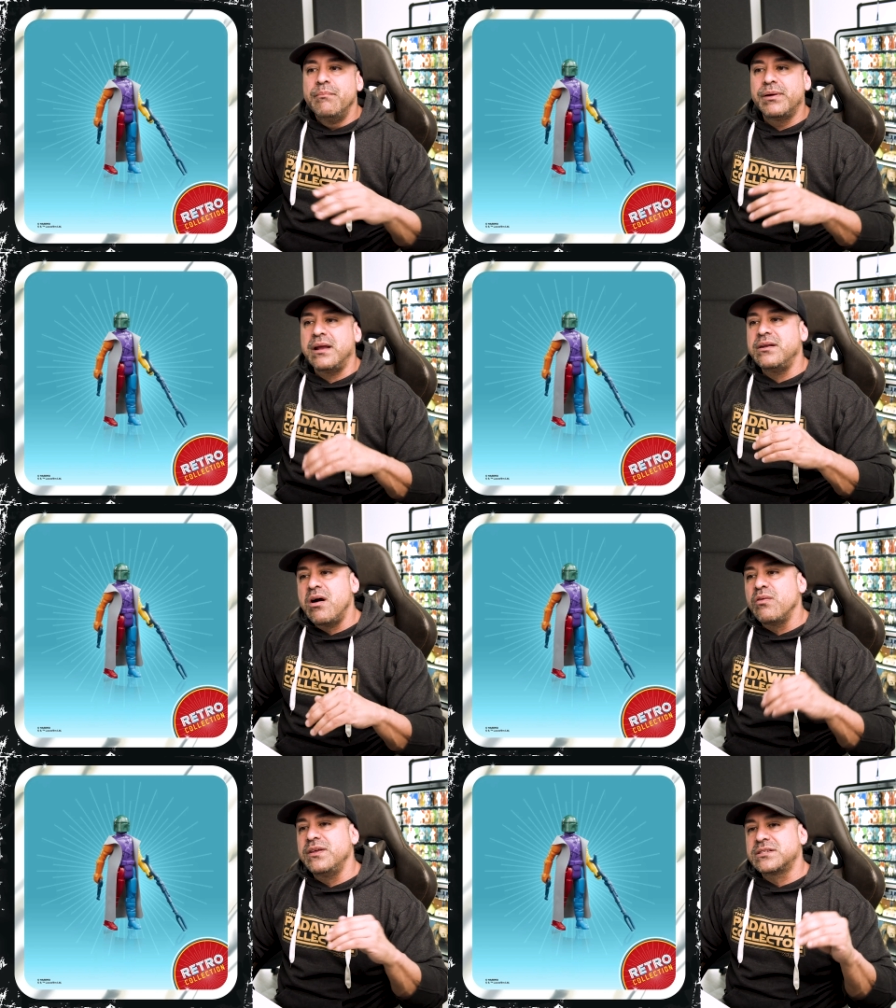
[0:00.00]
but I
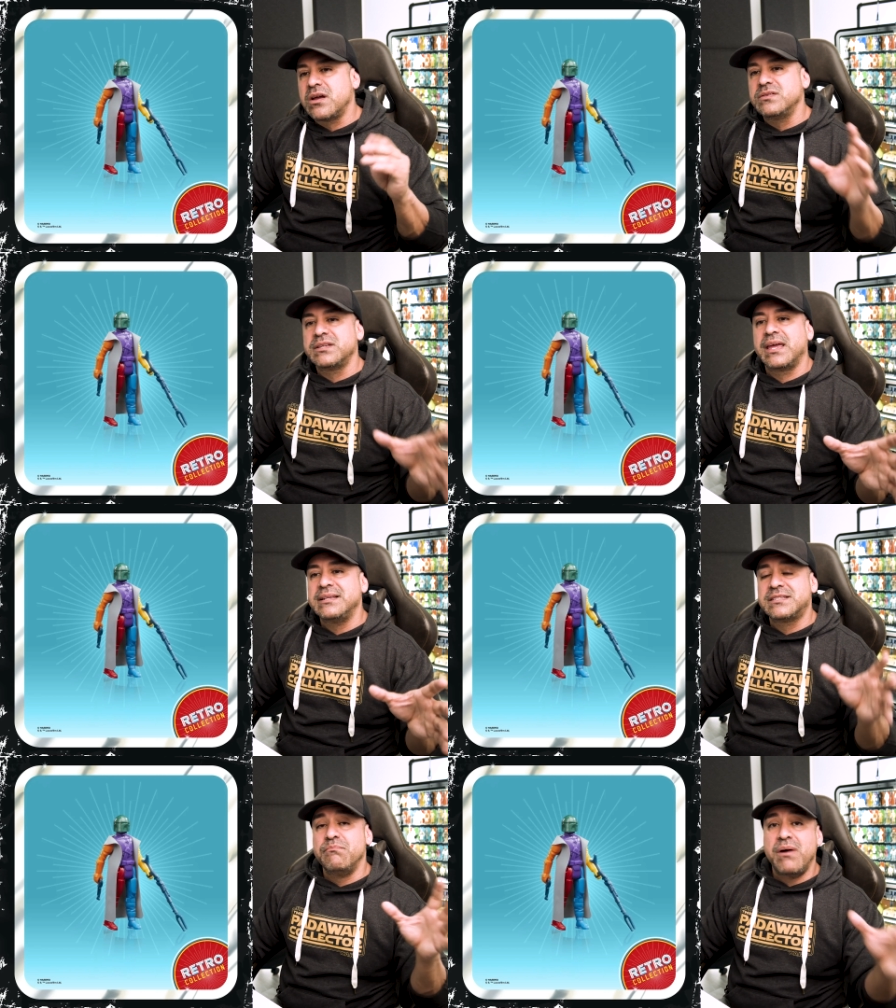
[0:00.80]
know this goes
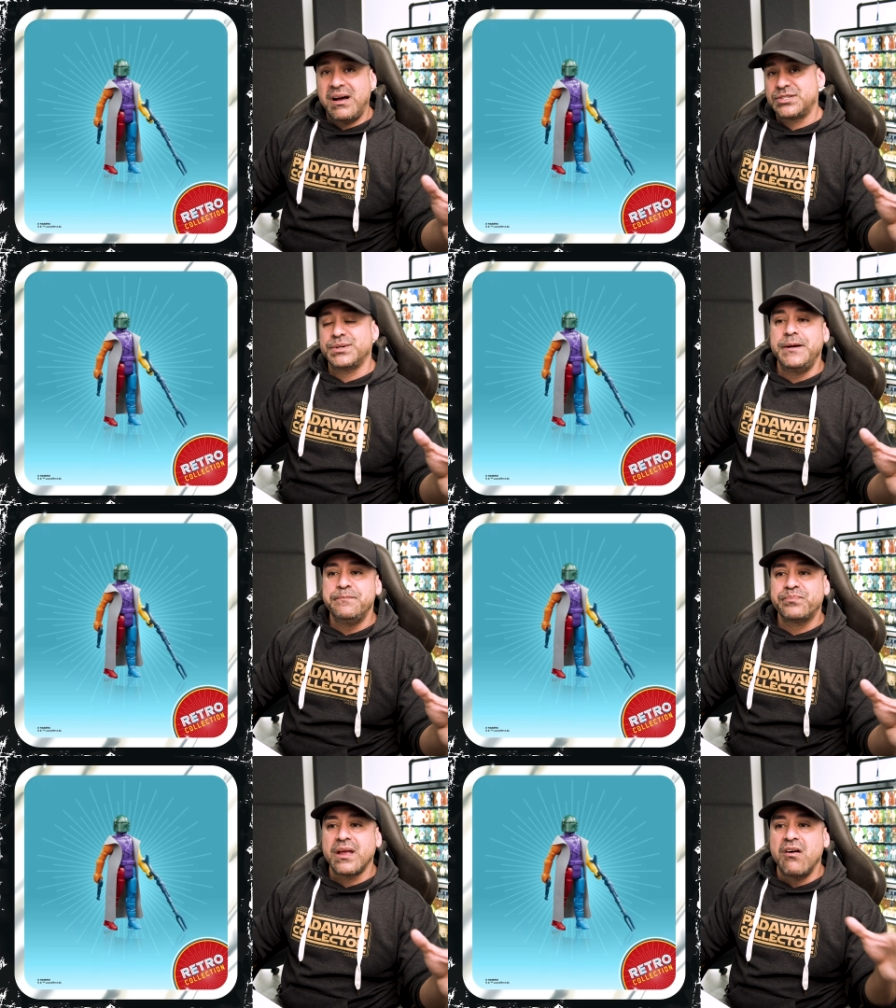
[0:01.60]
against the
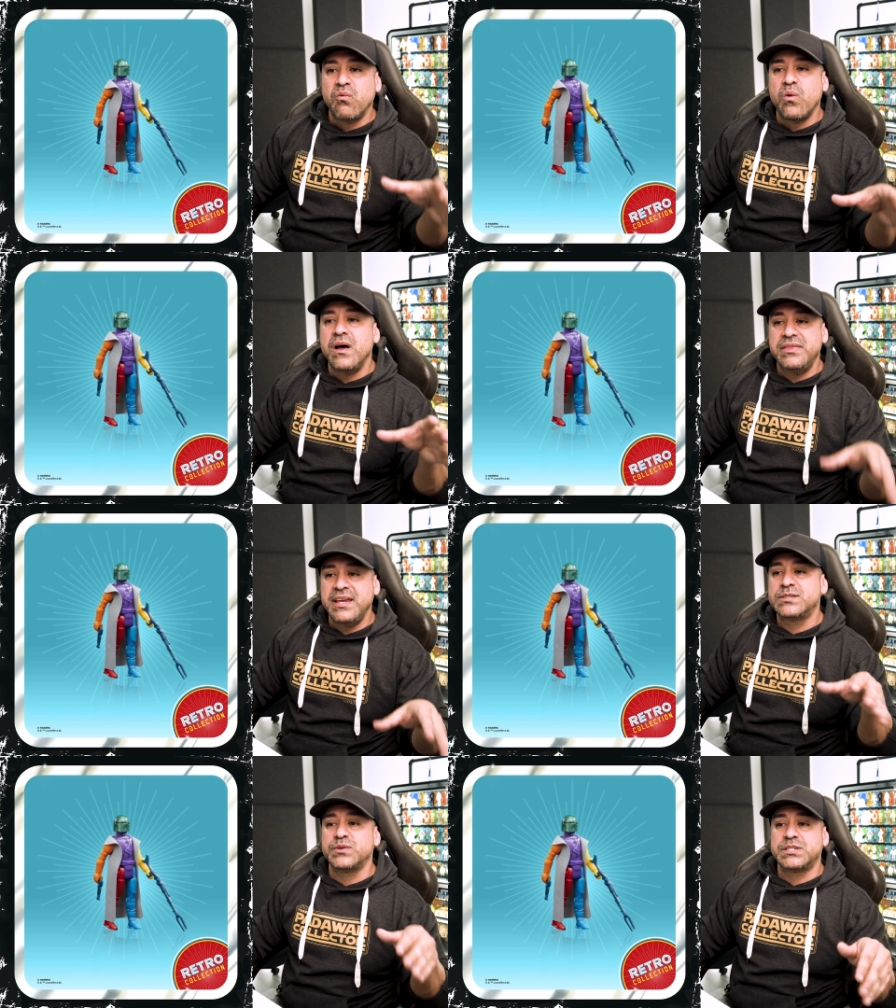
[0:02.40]
mantra of what
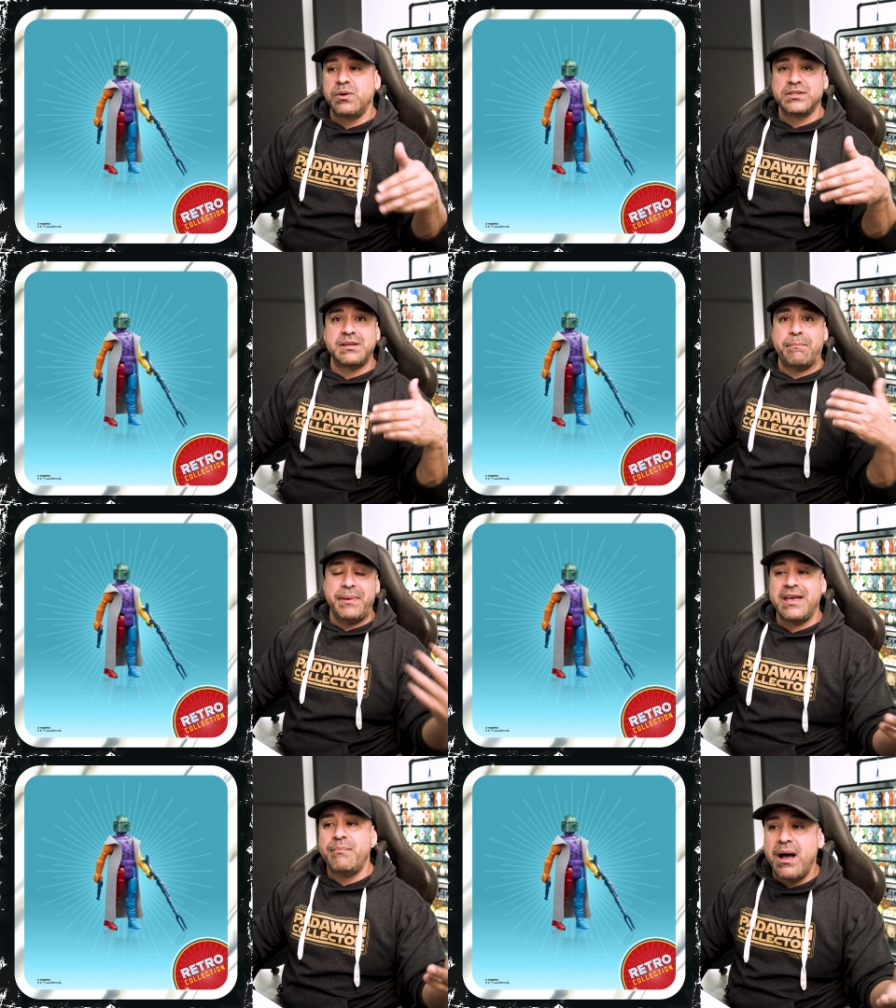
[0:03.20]
these were supposed to
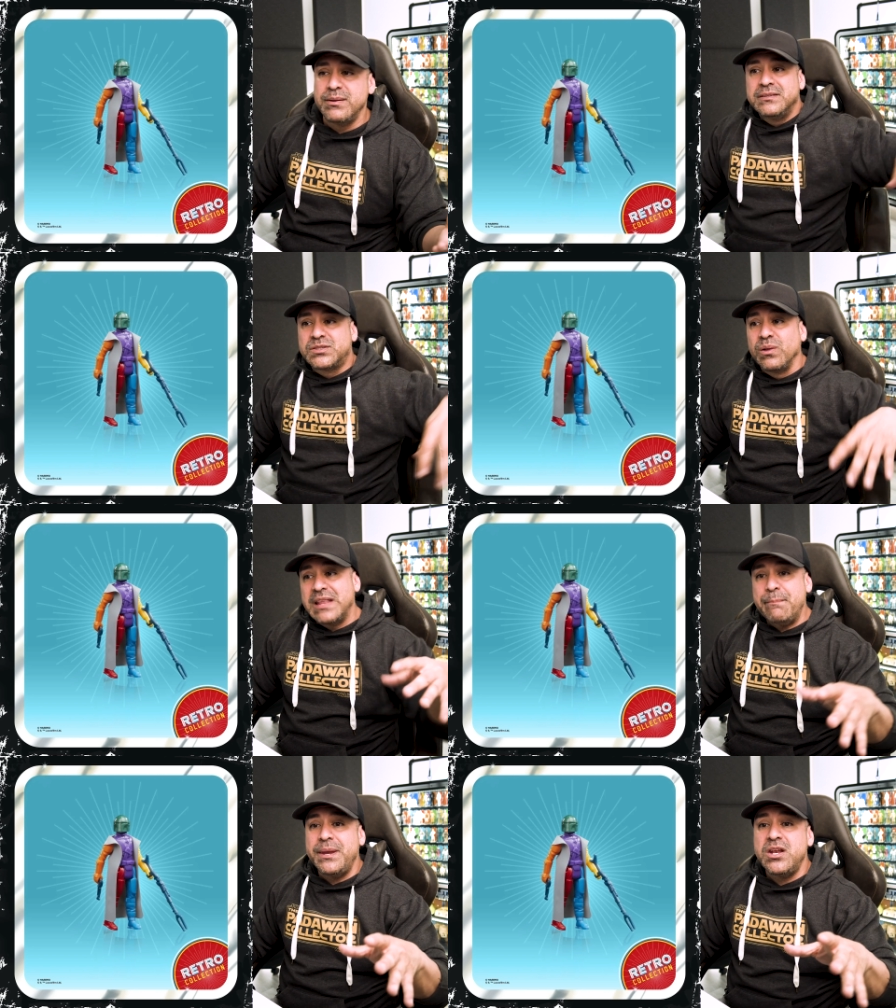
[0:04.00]
be about. So
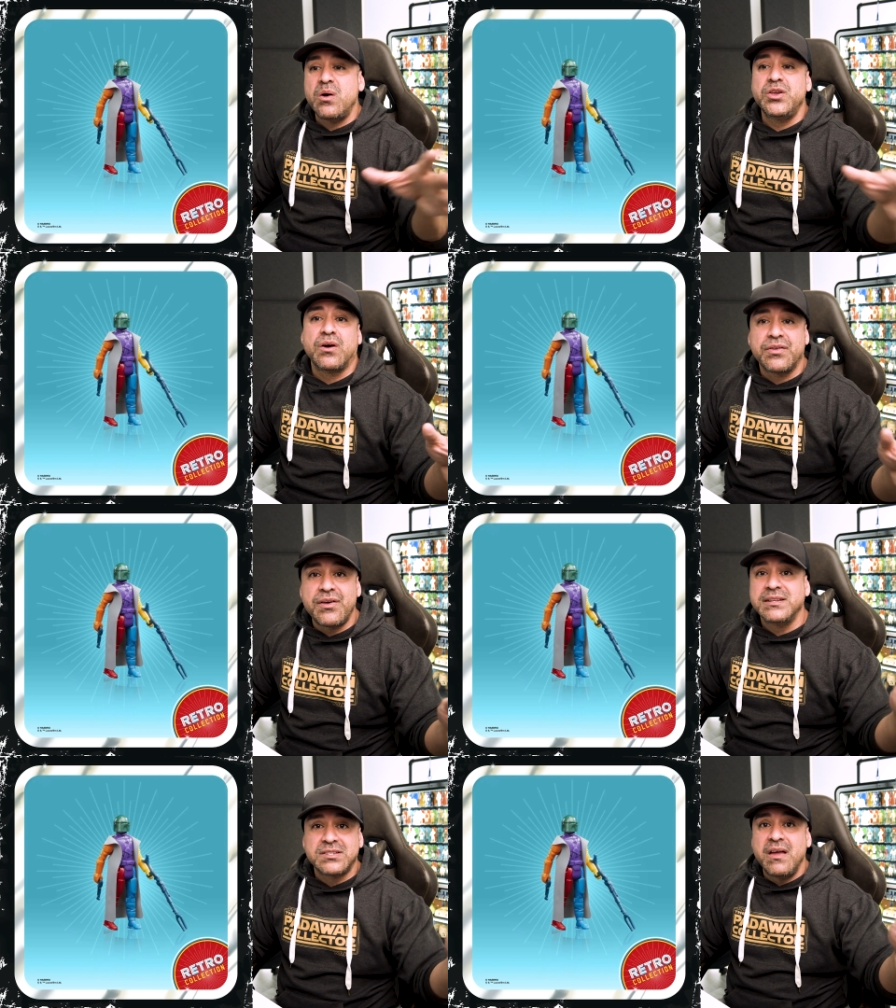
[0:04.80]
let me know your
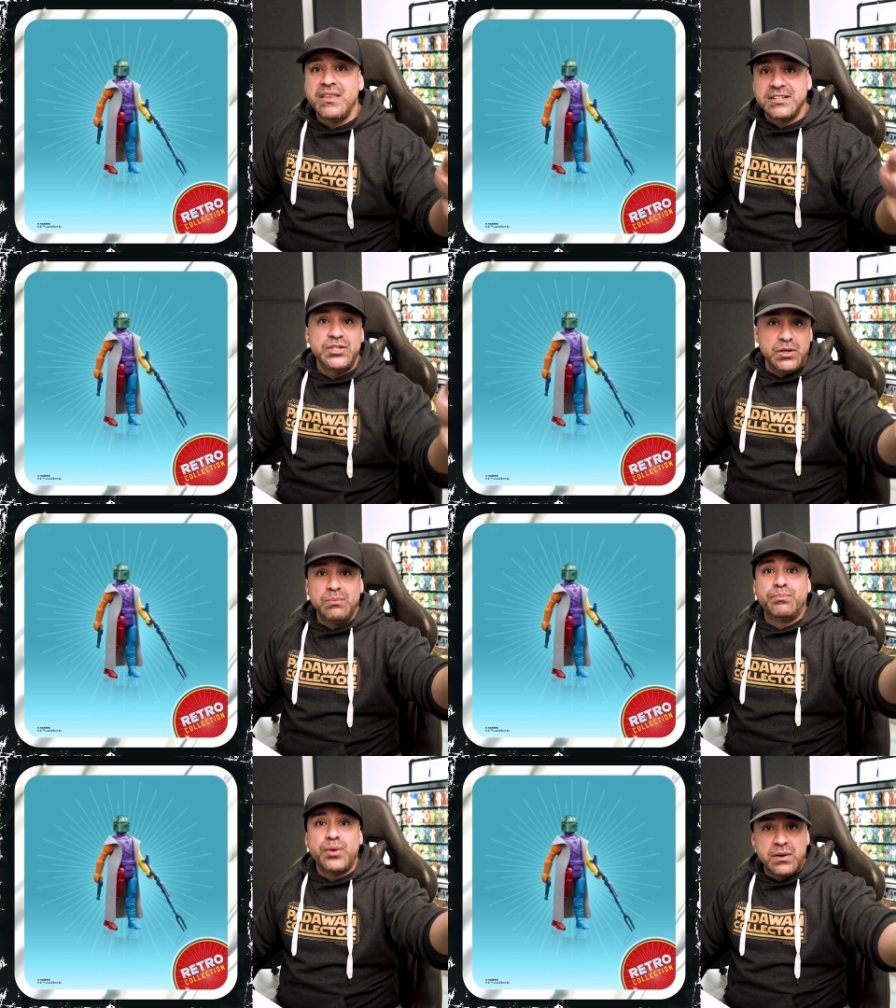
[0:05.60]
thoughts on this,
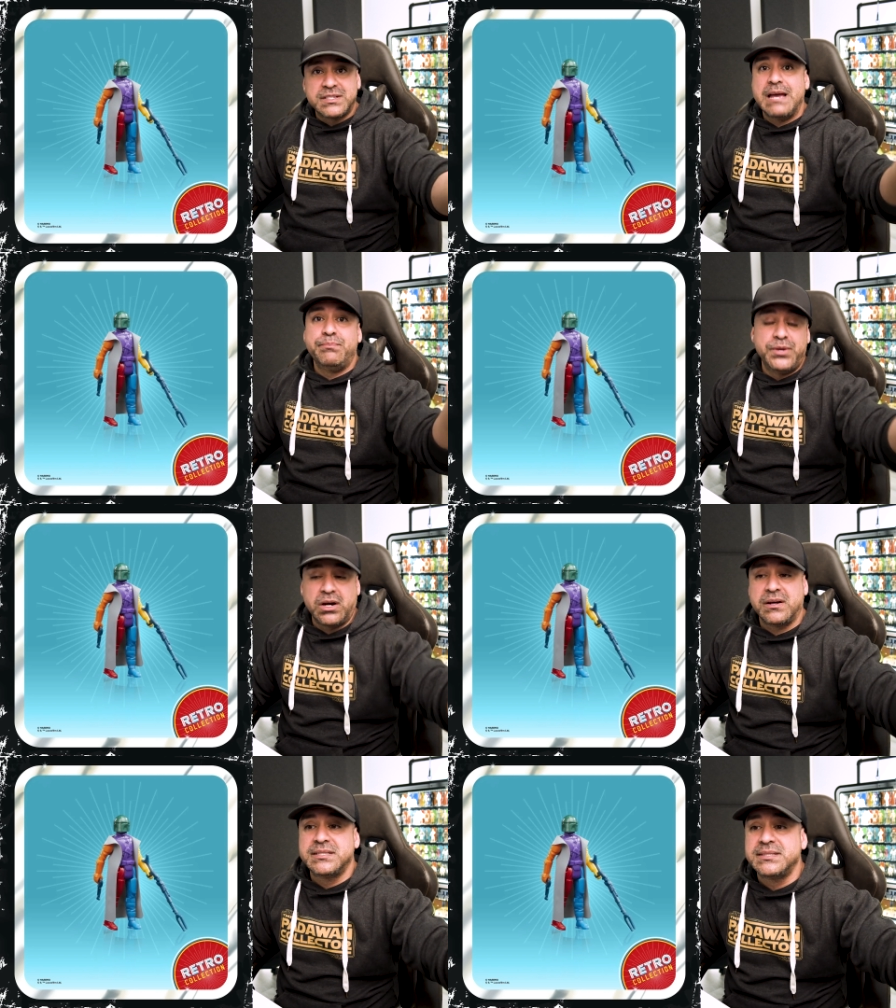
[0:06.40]
you prototype
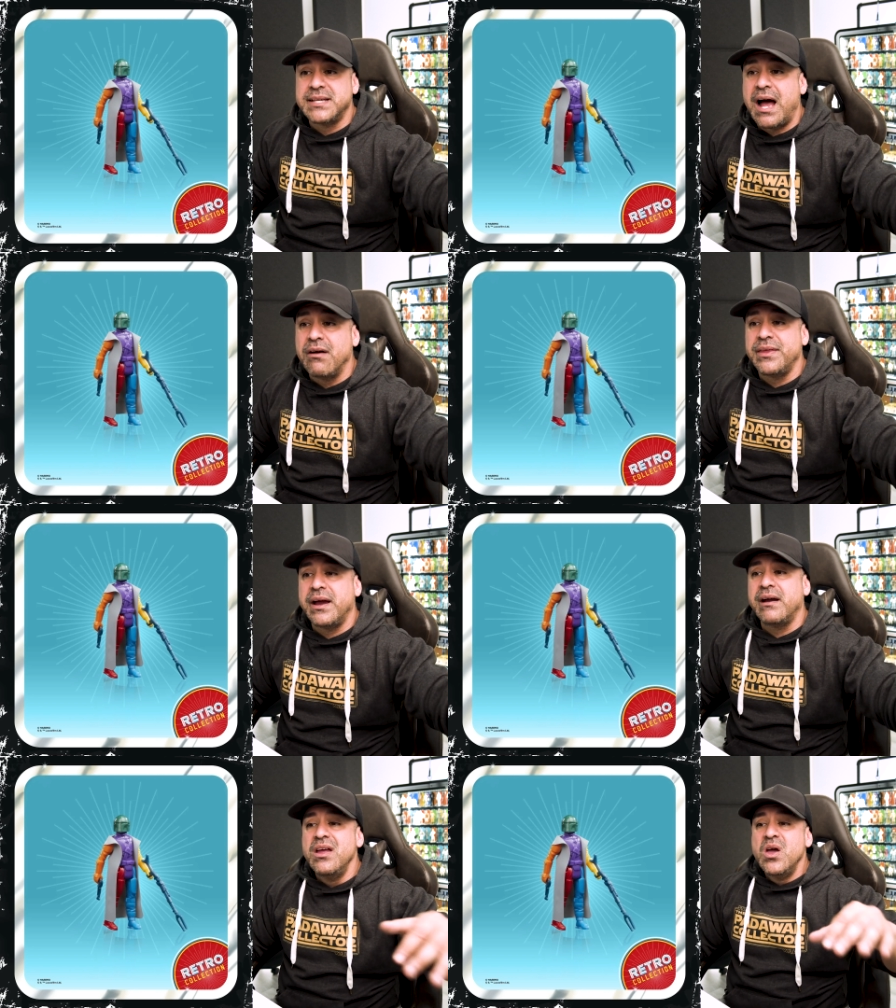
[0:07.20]
purists out
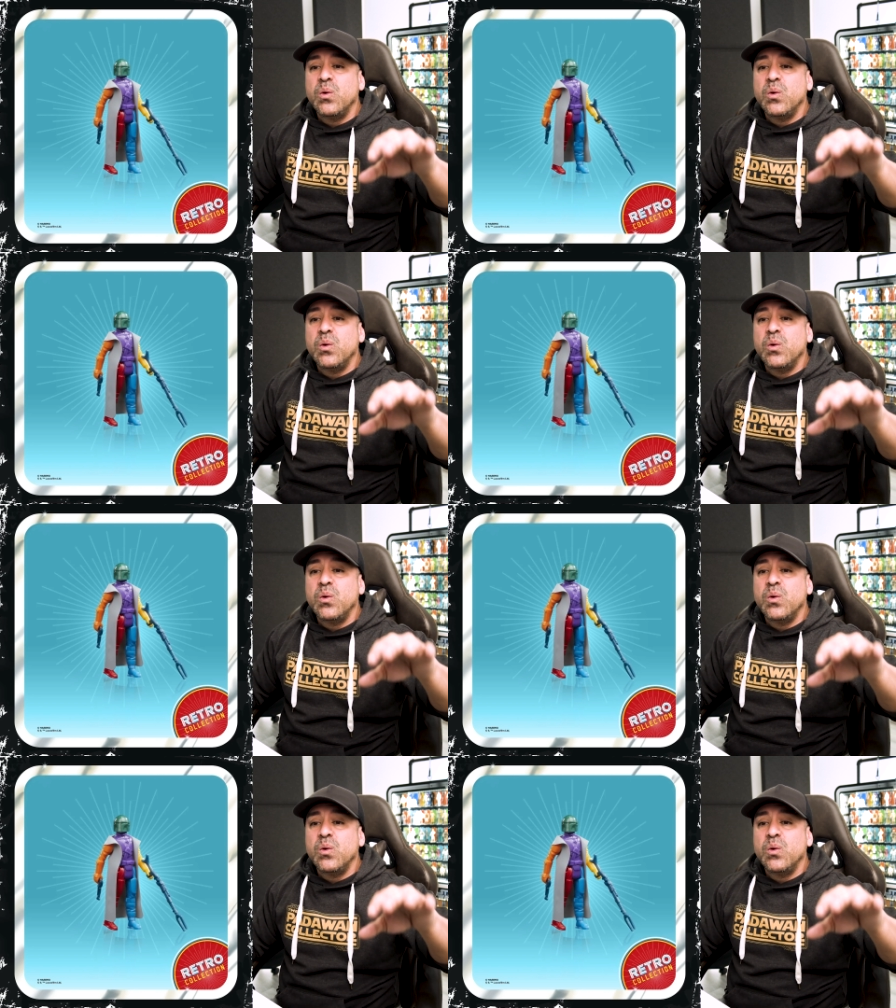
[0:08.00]
there.